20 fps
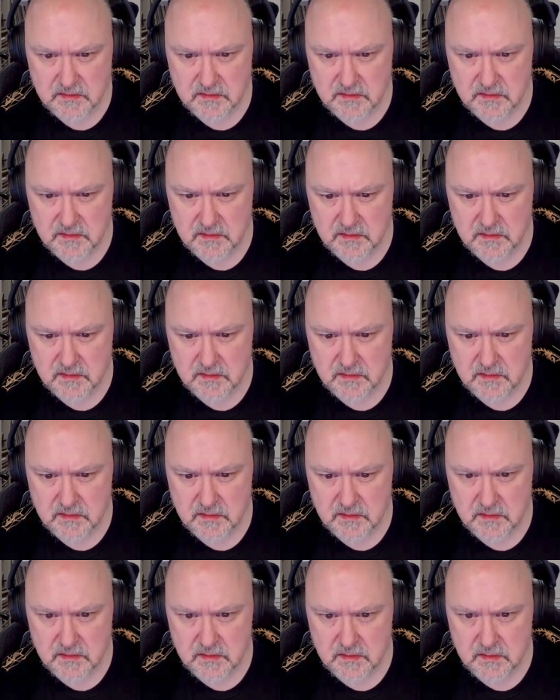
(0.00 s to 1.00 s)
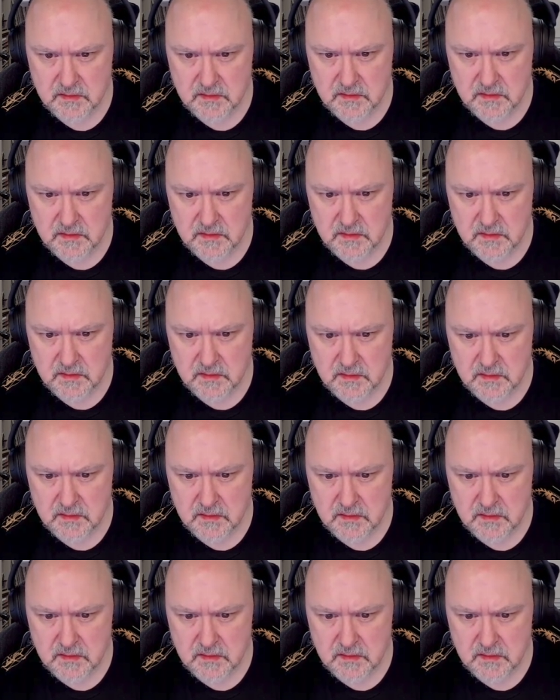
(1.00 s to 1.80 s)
(silence)